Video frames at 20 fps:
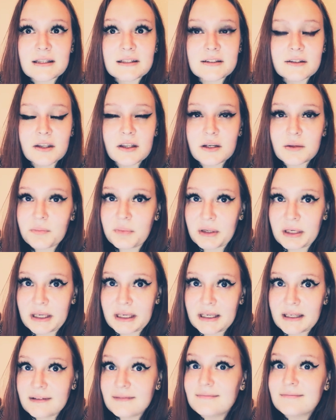there's gonna
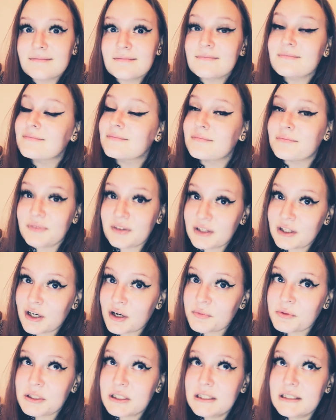be vegan
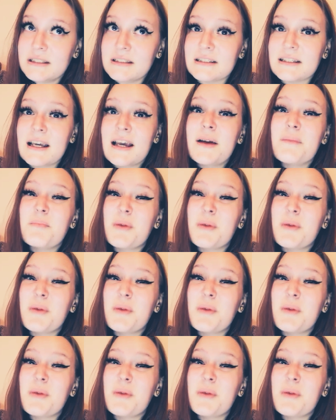options.